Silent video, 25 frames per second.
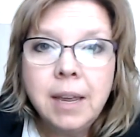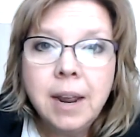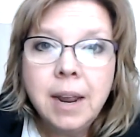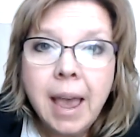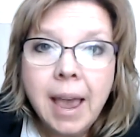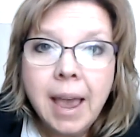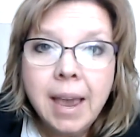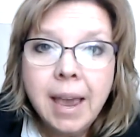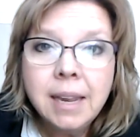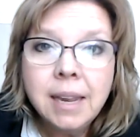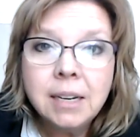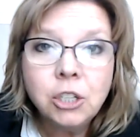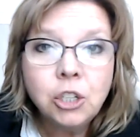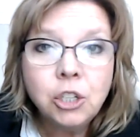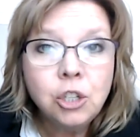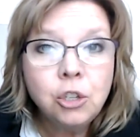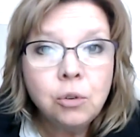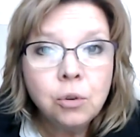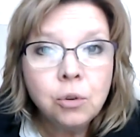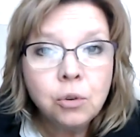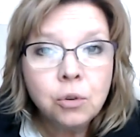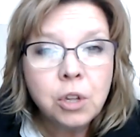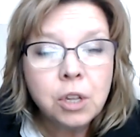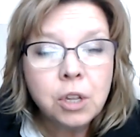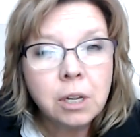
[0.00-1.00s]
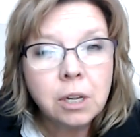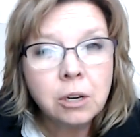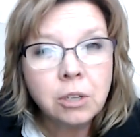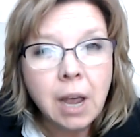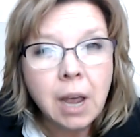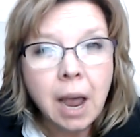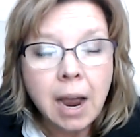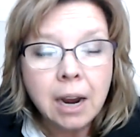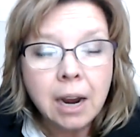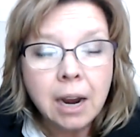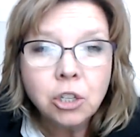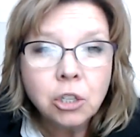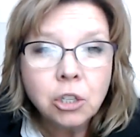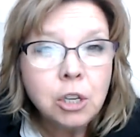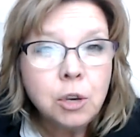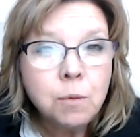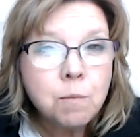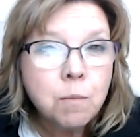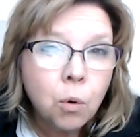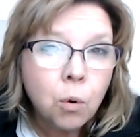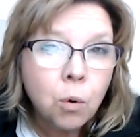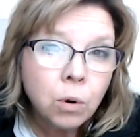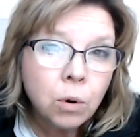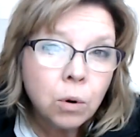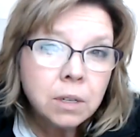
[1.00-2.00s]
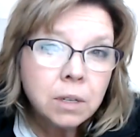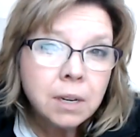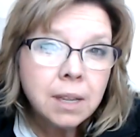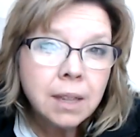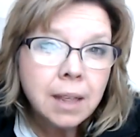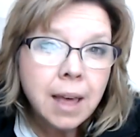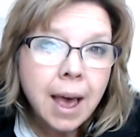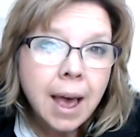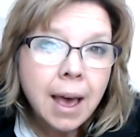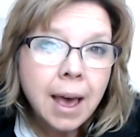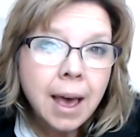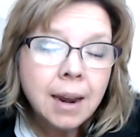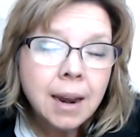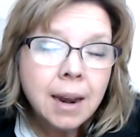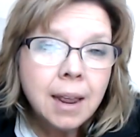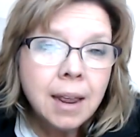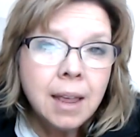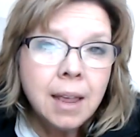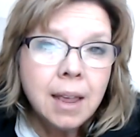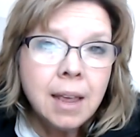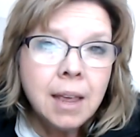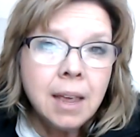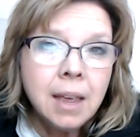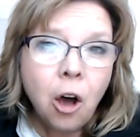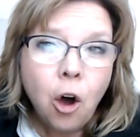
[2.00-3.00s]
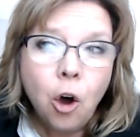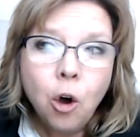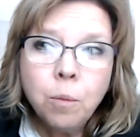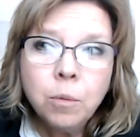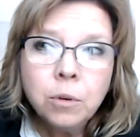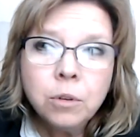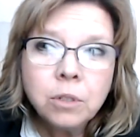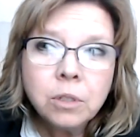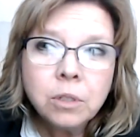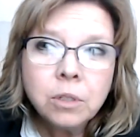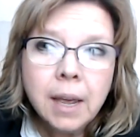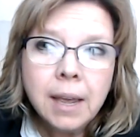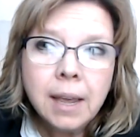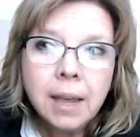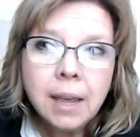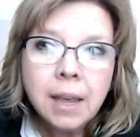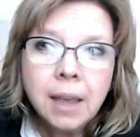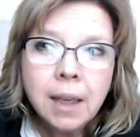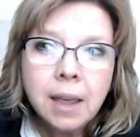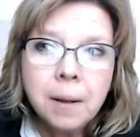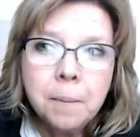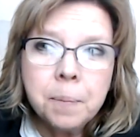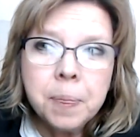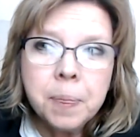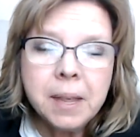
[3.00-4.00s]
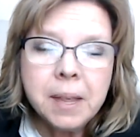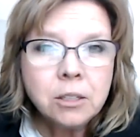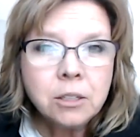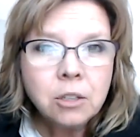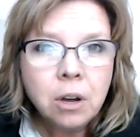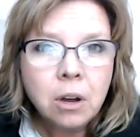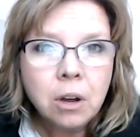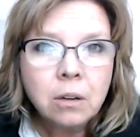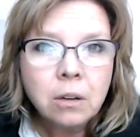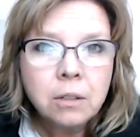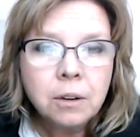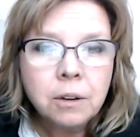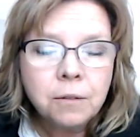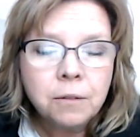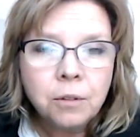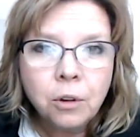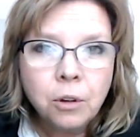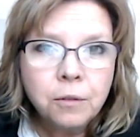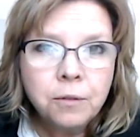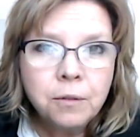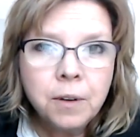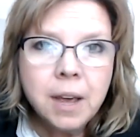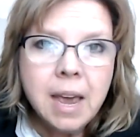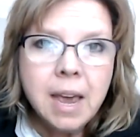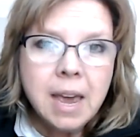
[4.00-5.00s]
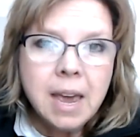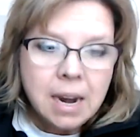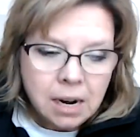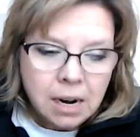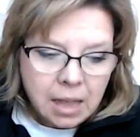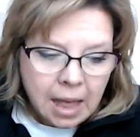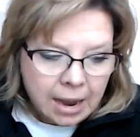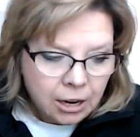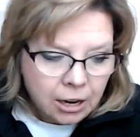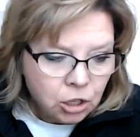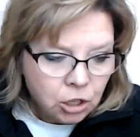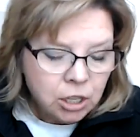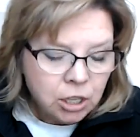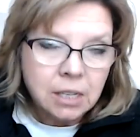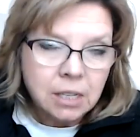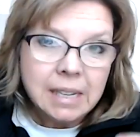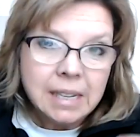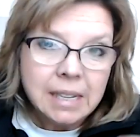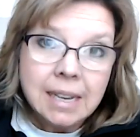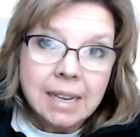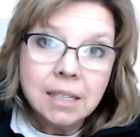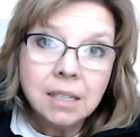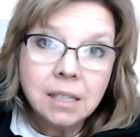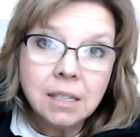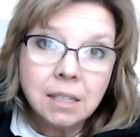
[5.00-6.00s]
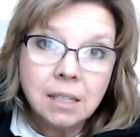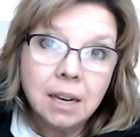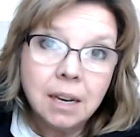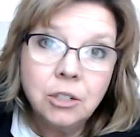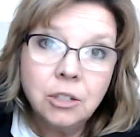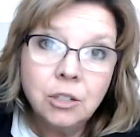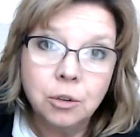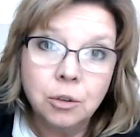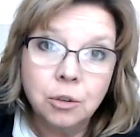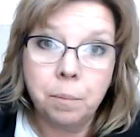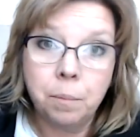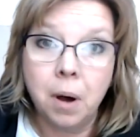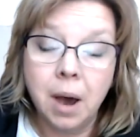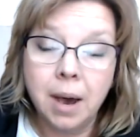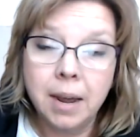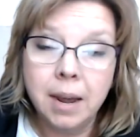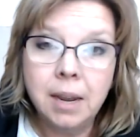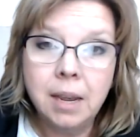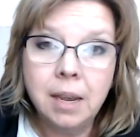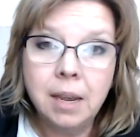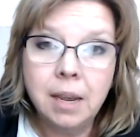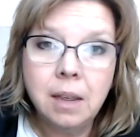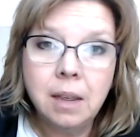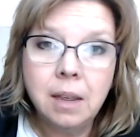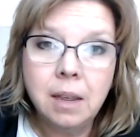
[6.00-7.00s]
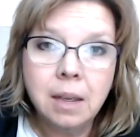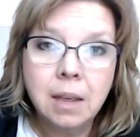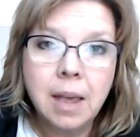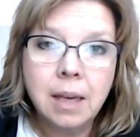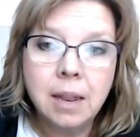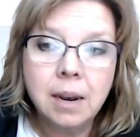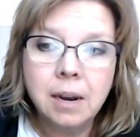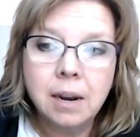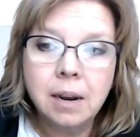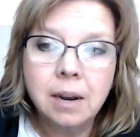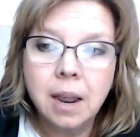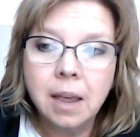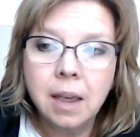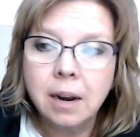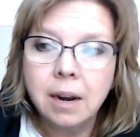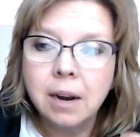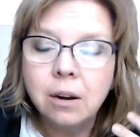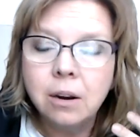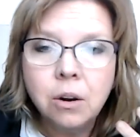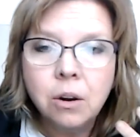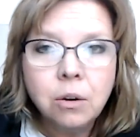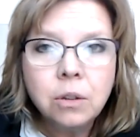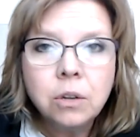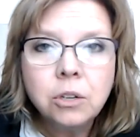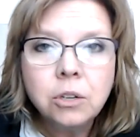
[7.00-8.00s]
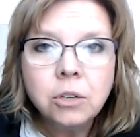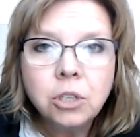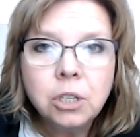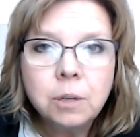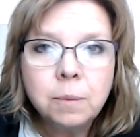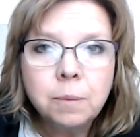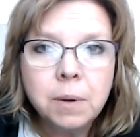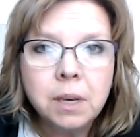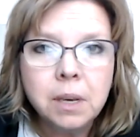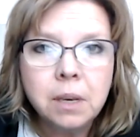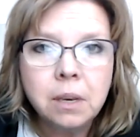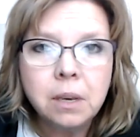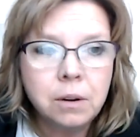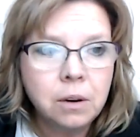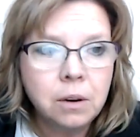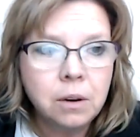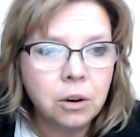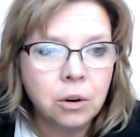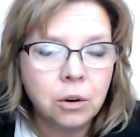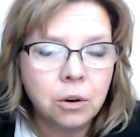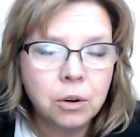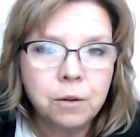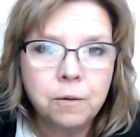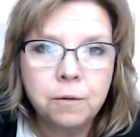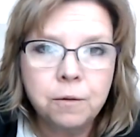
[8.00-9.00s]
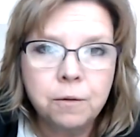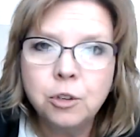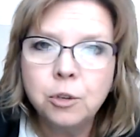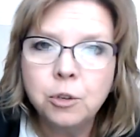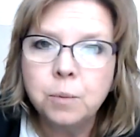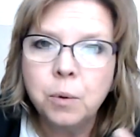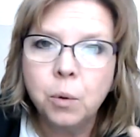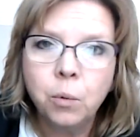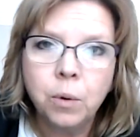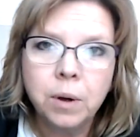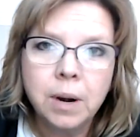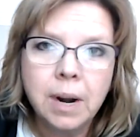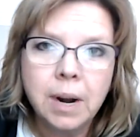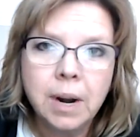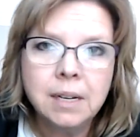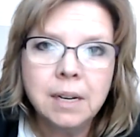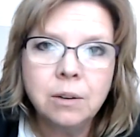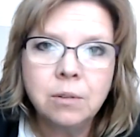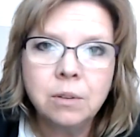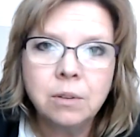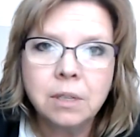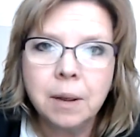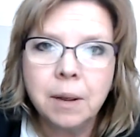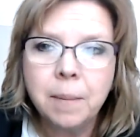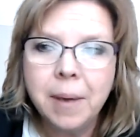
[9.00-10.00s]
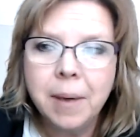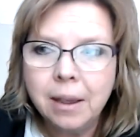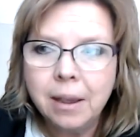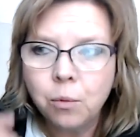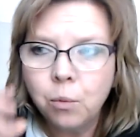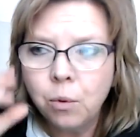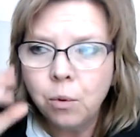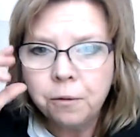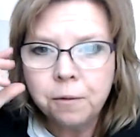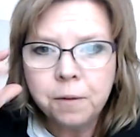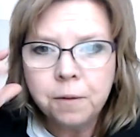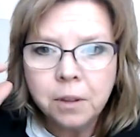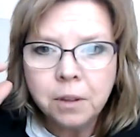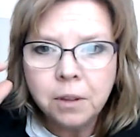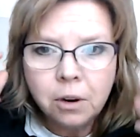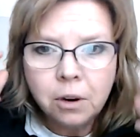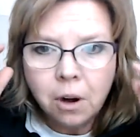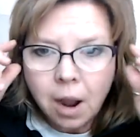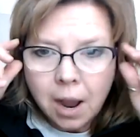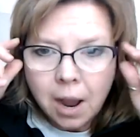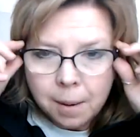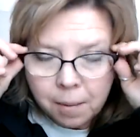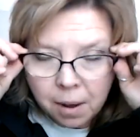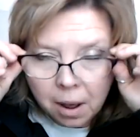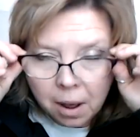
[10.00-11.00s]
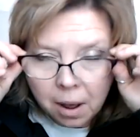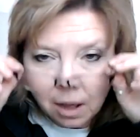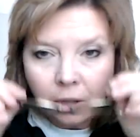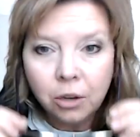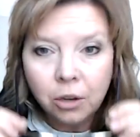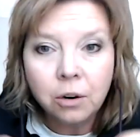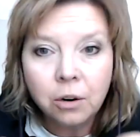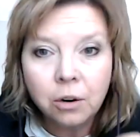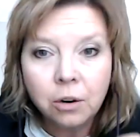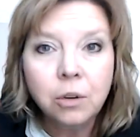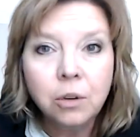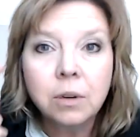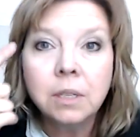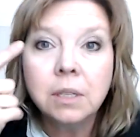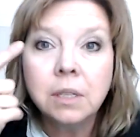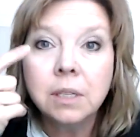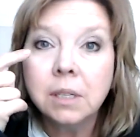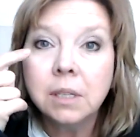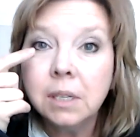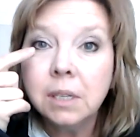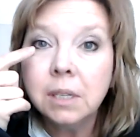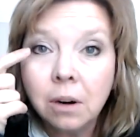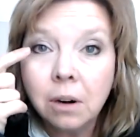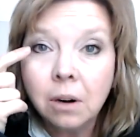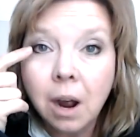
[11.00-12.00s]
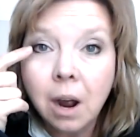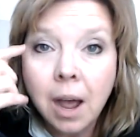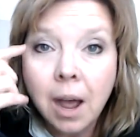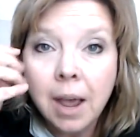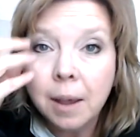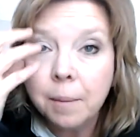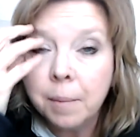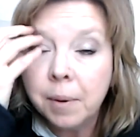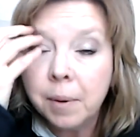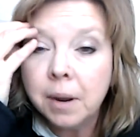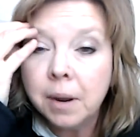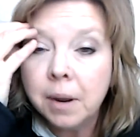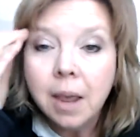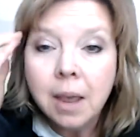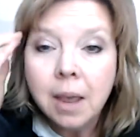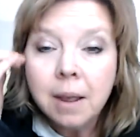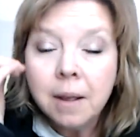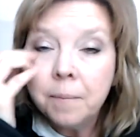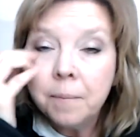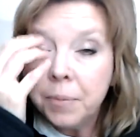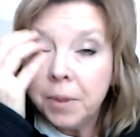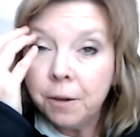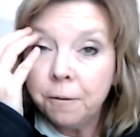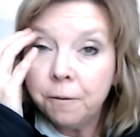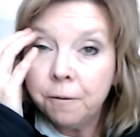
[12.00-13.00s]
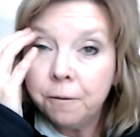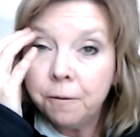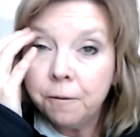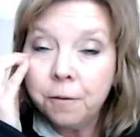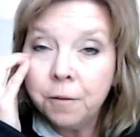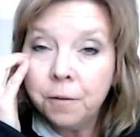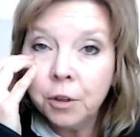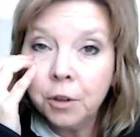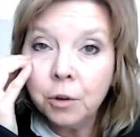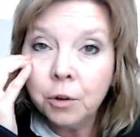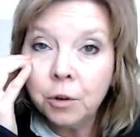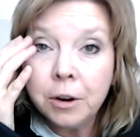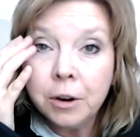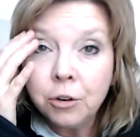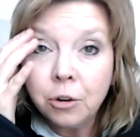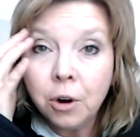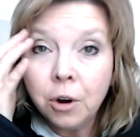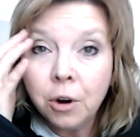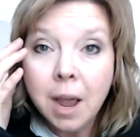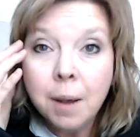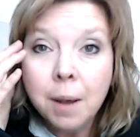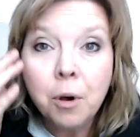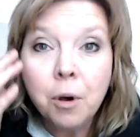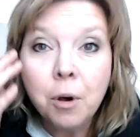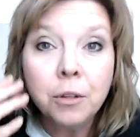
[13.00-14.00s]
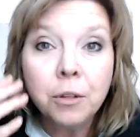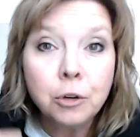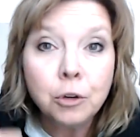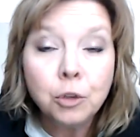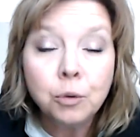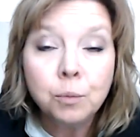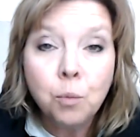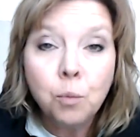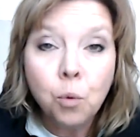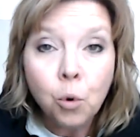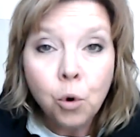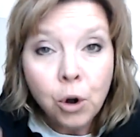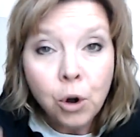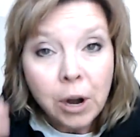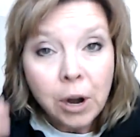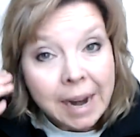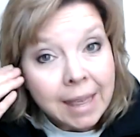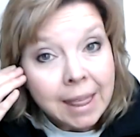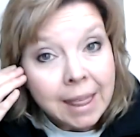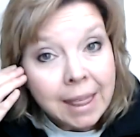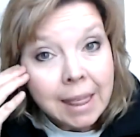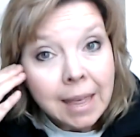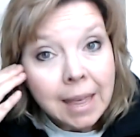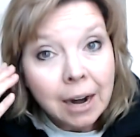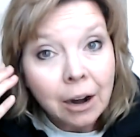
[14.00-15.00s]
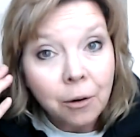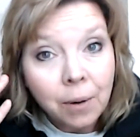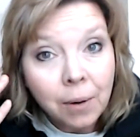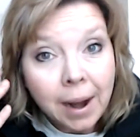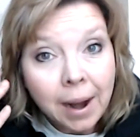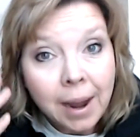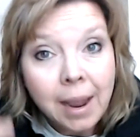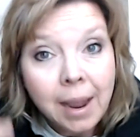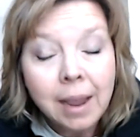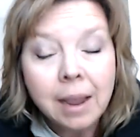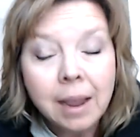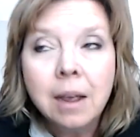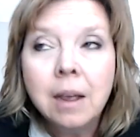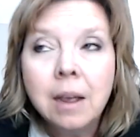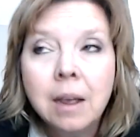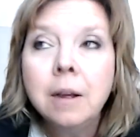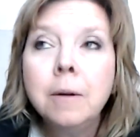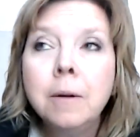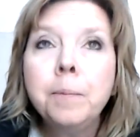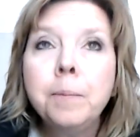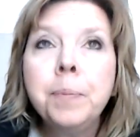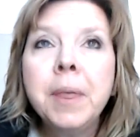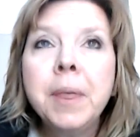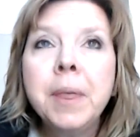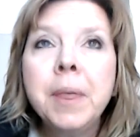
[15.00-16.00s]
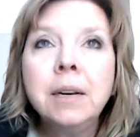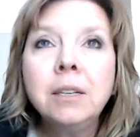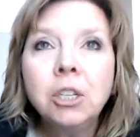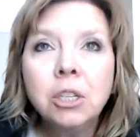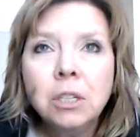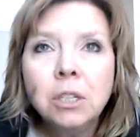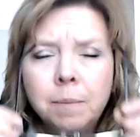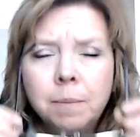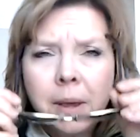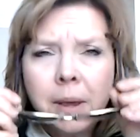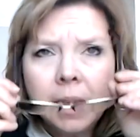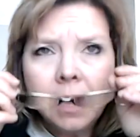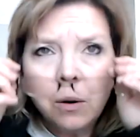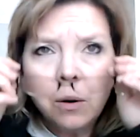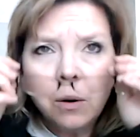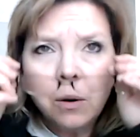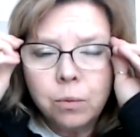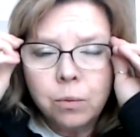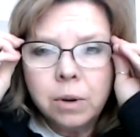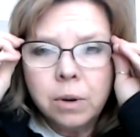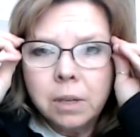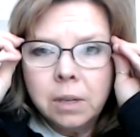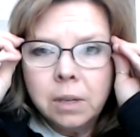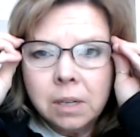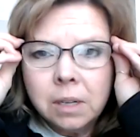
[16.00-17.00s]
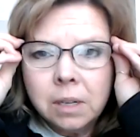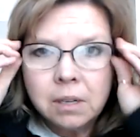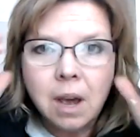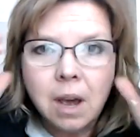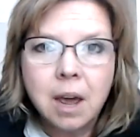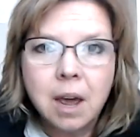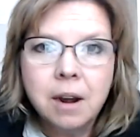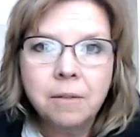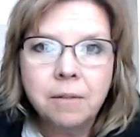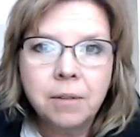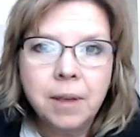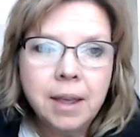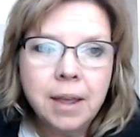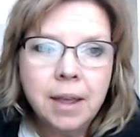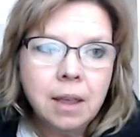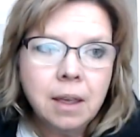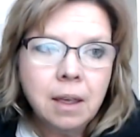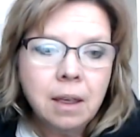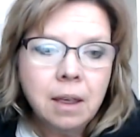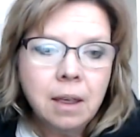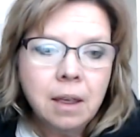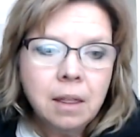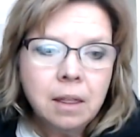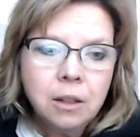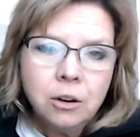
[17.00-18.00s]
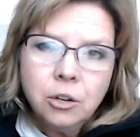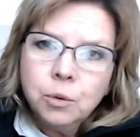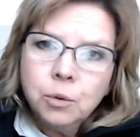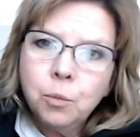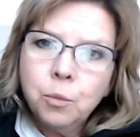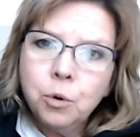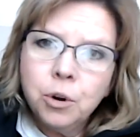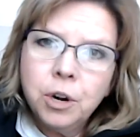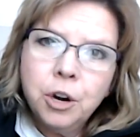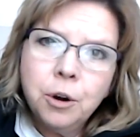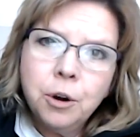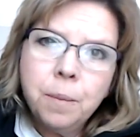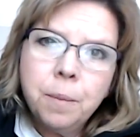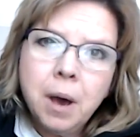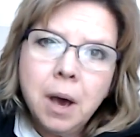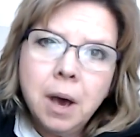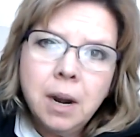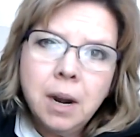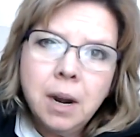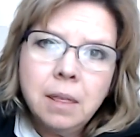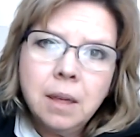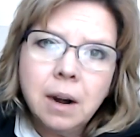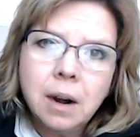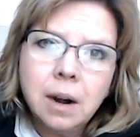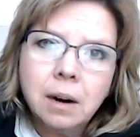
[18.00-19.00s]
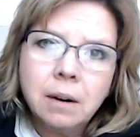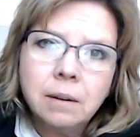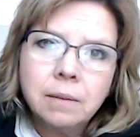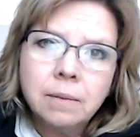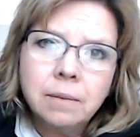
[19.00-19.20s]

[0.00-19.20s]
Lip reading: Hey, did you know that there's actually more to that? Almost like it's called a vulva, and it actually is inside your body. And I know that she'd be confused, but what I did was I'm like, well, feel your eyeball. You can see your eye, but if you feel around your eyeball, there's more in there, right? And just make it really just kind of like, there's more to your body there.